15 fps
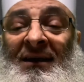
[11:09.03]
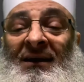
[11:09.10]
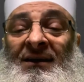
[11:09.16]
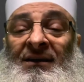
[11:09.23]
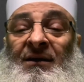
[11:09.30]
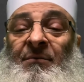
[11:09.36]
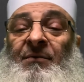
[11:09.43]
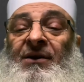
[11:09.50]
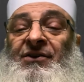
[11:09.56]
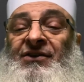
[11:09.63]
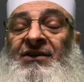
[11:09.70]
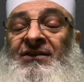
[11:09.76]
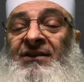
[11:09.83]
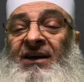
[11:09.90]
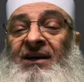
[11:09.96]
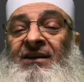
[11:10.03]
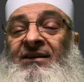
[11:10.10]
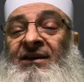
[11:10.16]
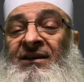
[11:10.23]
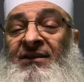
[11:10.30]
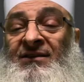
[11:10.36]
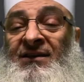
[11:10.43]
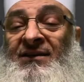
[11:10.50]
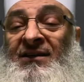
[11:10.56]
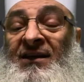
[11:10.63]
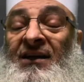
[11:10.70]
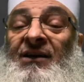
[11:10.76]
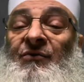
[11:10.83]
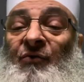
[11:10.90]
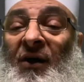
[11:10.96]
merchandise
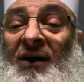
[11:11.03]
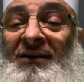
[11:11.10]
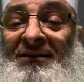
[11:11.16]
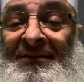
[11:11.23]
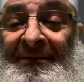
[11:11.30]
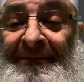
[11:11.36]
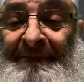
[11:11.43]
he wants.